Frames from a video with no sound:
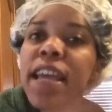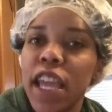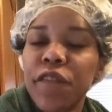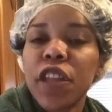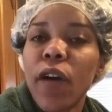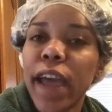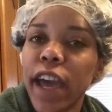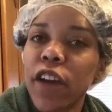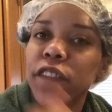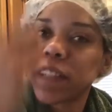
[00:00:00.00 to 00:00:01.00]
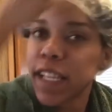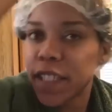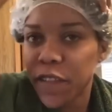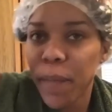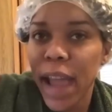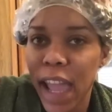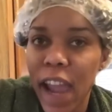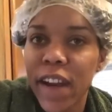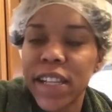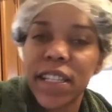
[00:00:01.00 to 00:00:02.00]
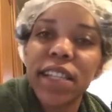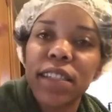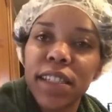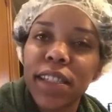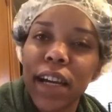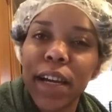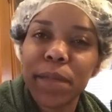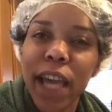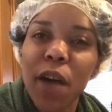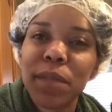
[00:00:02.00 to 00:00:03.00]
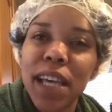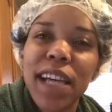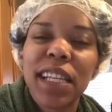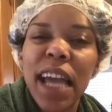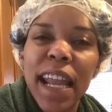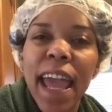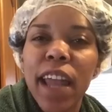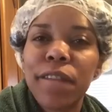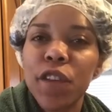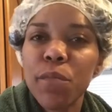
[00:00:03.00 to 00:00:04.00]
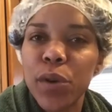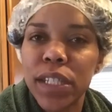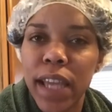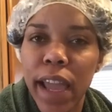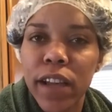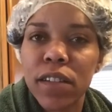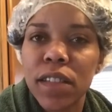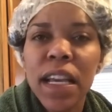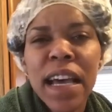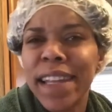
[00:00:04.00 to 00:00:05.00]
even though I held the lengths of my hair and did this scalp massage, I kind of had a few more tangles.